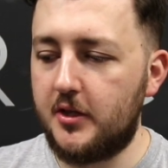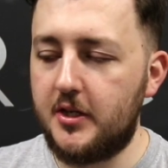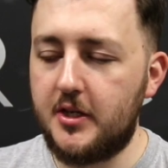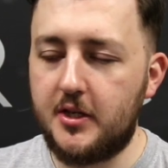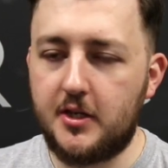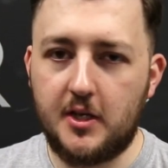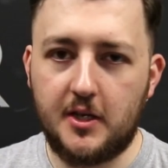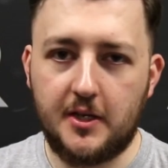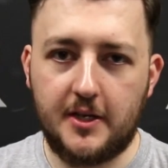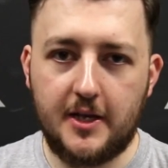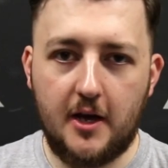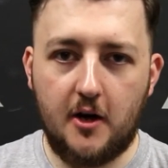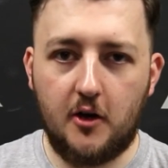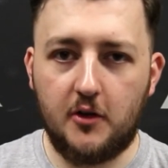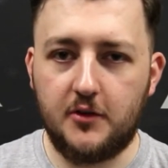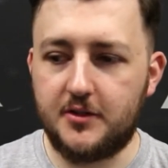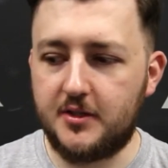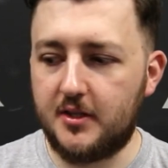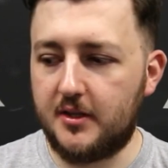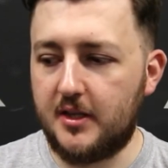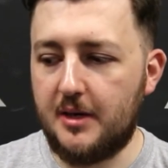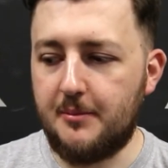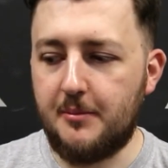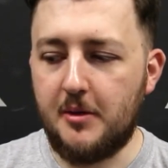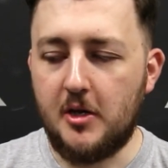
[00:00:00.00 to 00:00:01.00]
that you can get
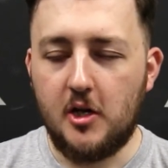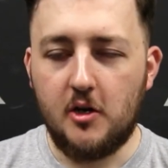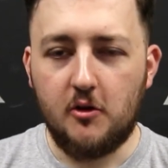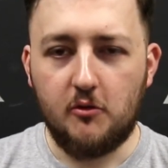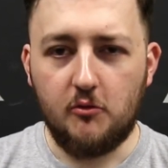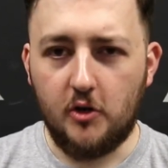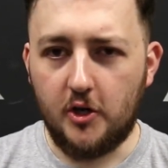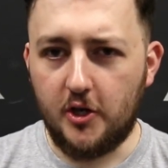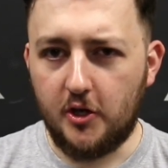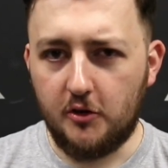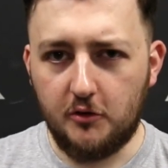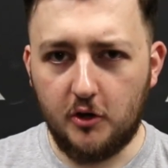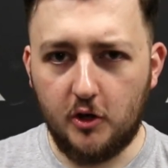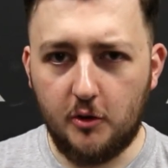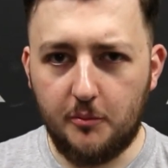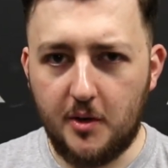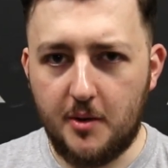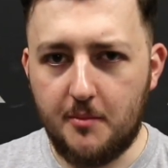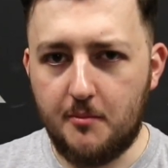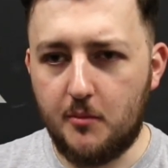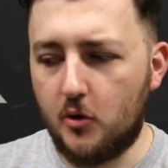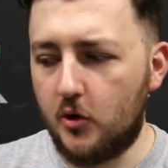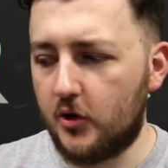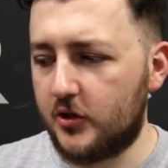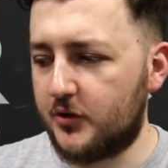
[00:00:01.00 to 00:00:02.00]
onto them, learn a little
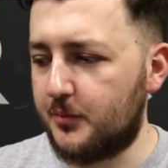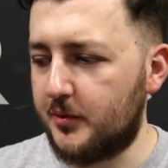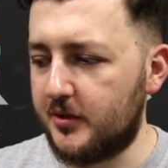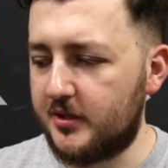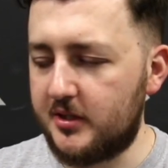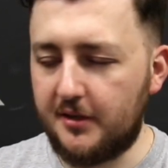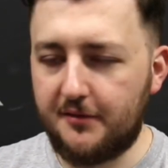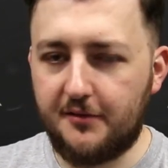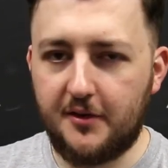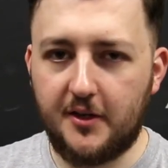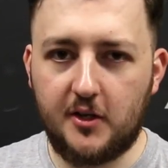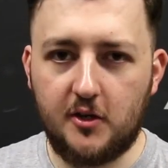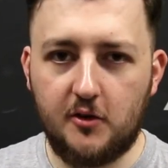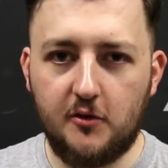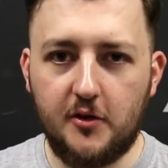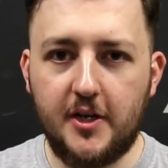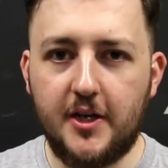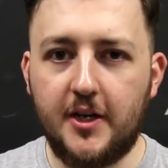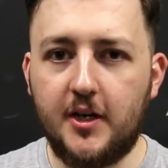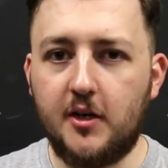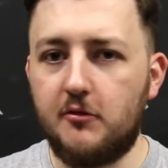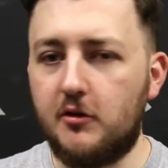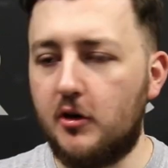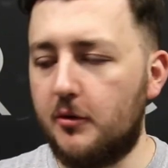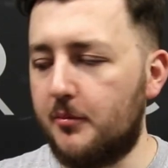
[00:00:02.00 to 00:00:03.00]
bit more specifically
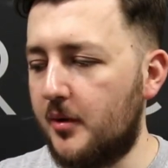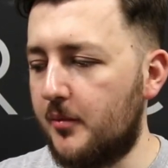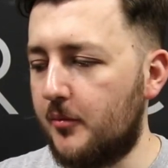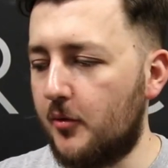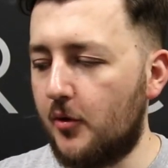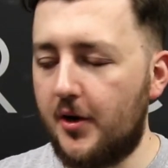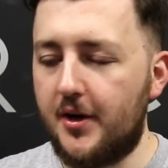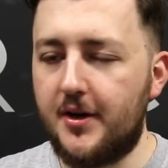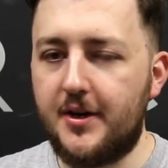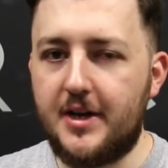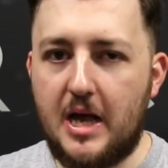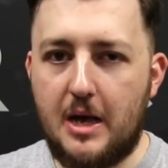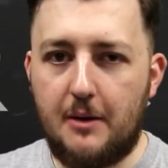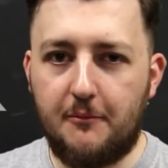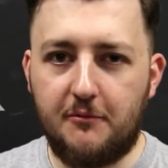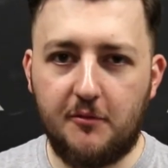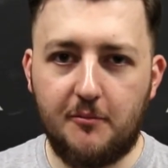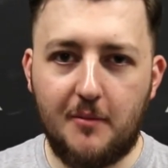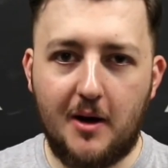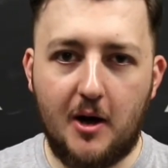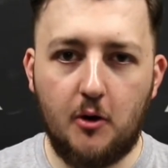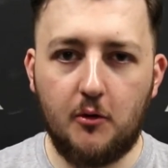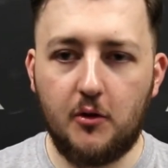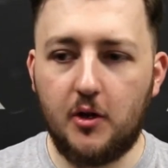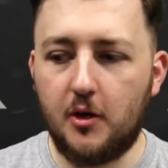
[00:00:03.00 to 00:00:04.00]
and a little bit more in depth
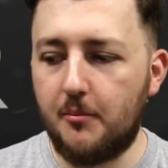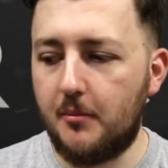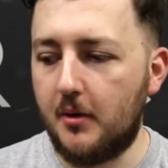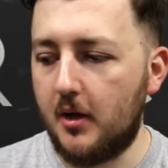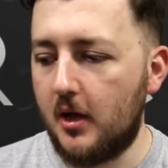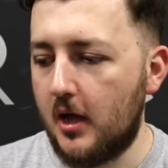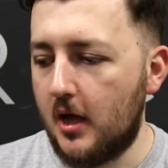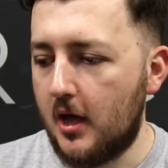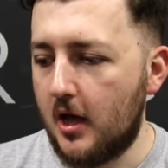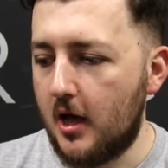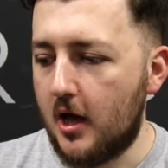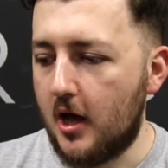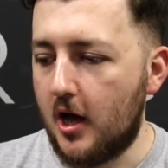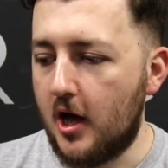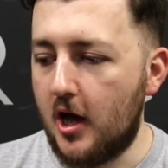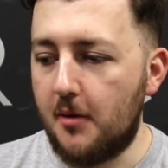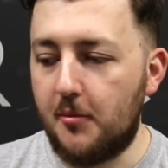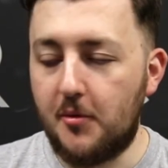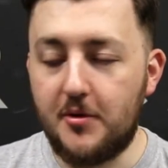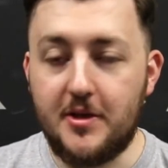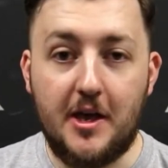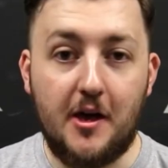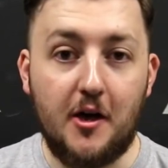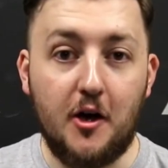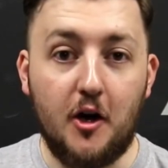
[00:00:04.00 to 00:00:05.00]
about them.
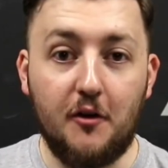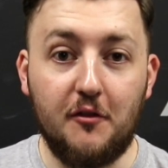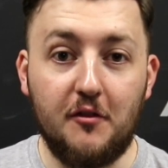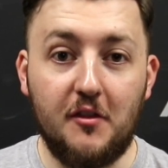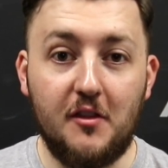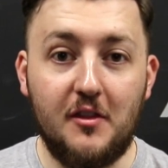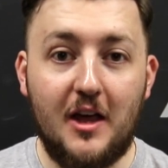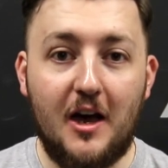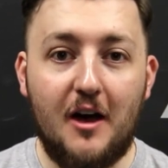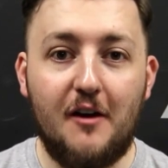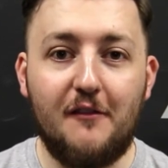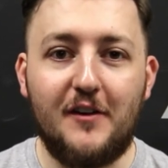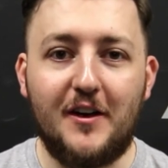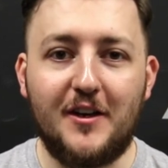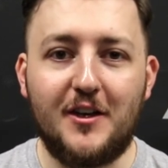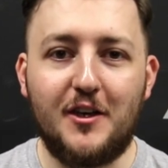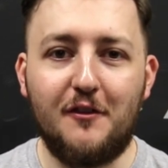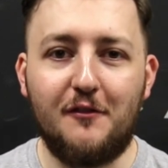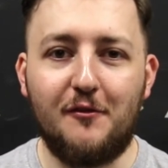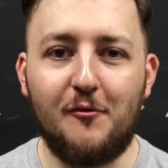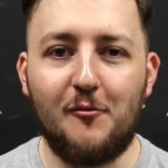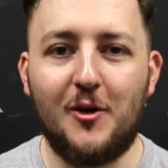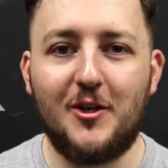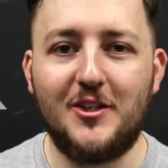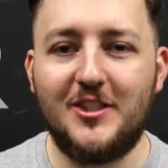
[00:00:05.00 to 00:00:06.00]
But yeah, other than that, thank
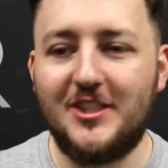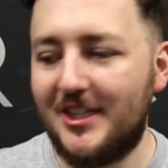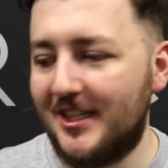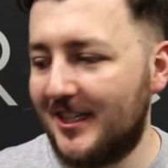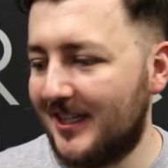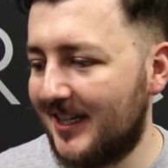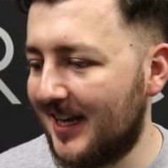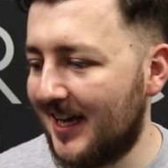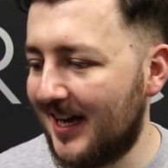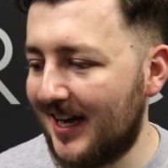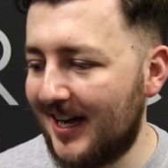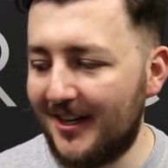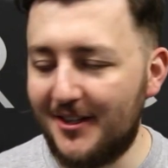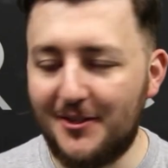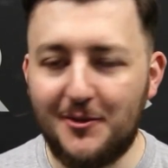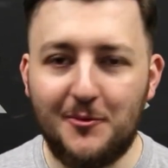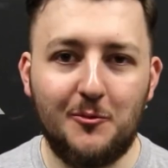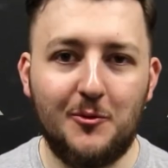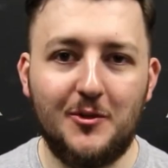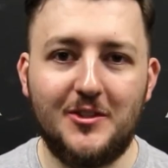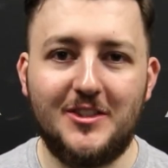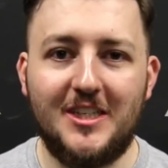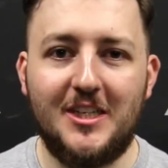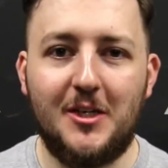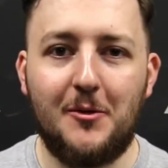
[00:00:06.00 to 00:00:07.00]
you for watching and
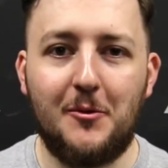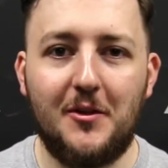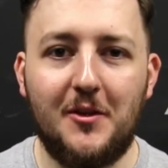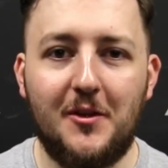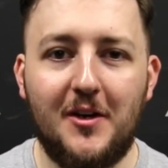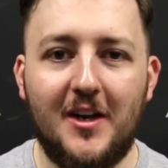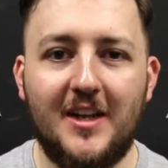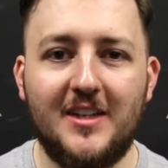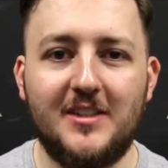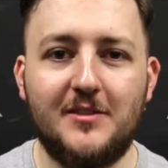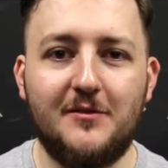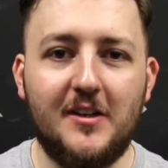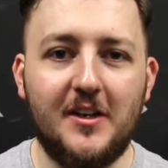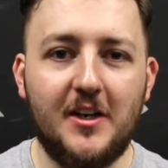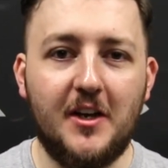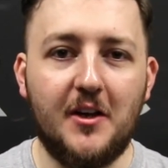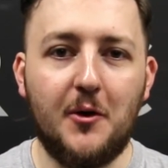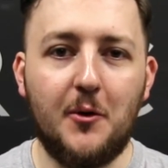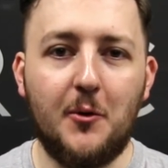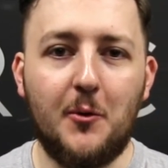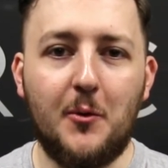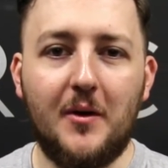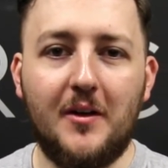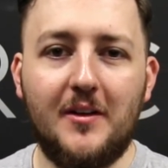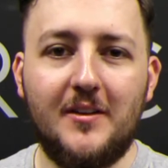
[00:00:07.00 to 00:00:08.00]
we'll see you on the next video.